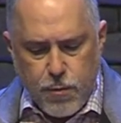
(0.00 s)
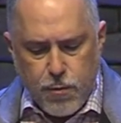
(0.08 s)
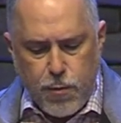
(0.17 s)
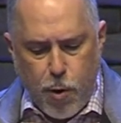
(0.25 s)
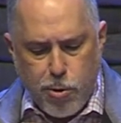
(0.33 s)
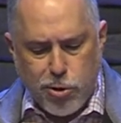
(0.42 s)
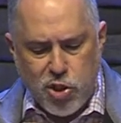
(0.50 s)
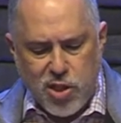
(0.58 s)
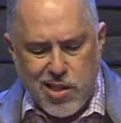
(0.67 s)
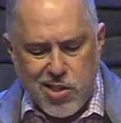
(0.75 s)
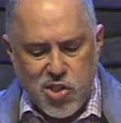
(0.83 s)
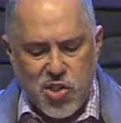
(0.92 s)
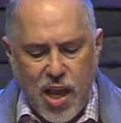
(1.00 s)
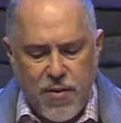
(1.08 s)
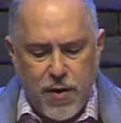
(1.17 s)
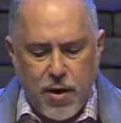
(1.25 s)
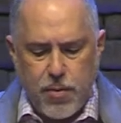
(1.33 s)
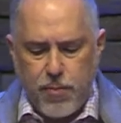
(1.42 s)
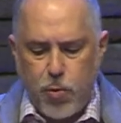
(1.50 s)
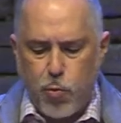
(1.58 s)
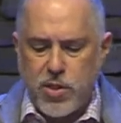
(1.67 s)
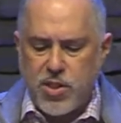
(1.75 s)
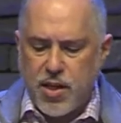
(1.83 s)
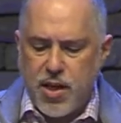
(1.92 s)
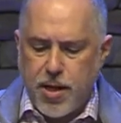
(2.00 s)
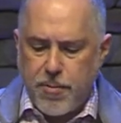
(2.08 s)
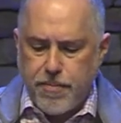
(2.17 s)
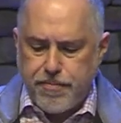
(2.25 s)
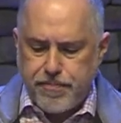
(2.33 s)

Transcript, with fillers: Verse seven, once again.